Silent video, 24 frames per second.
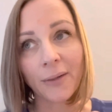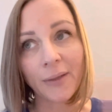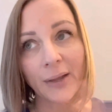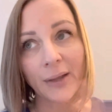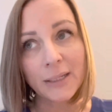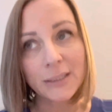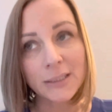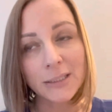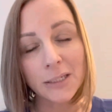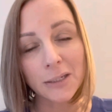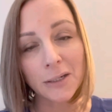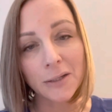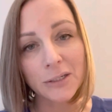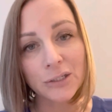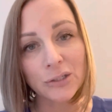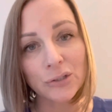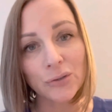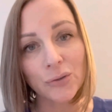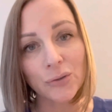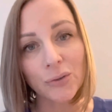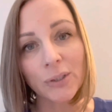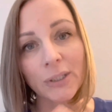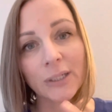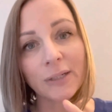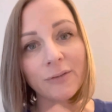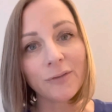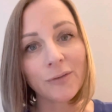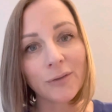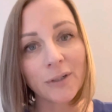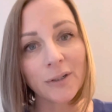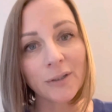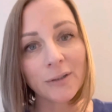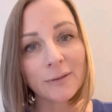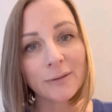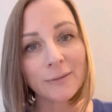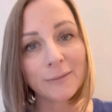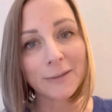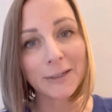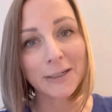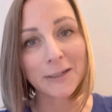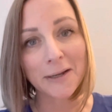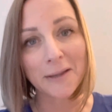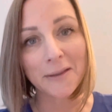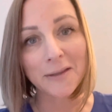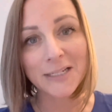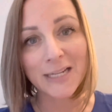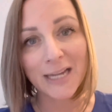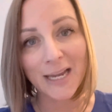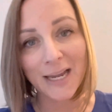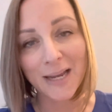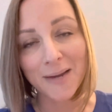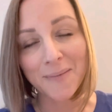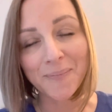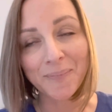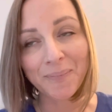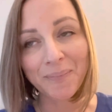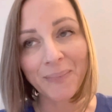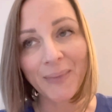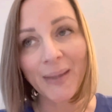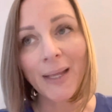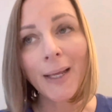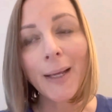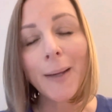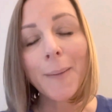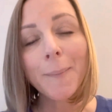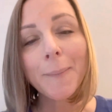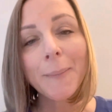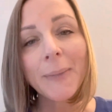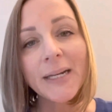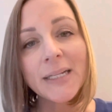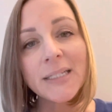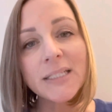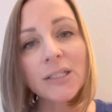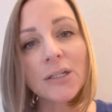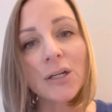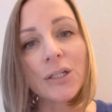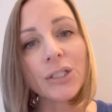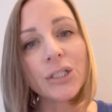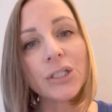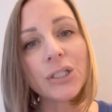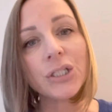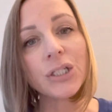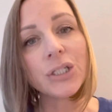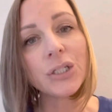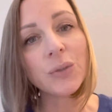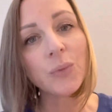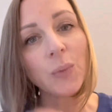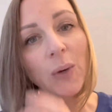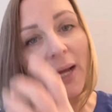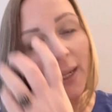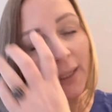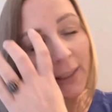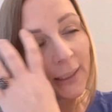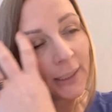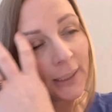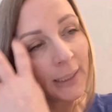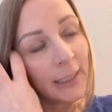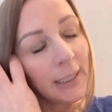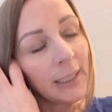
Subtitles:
That's another story for another day. But I started to do well.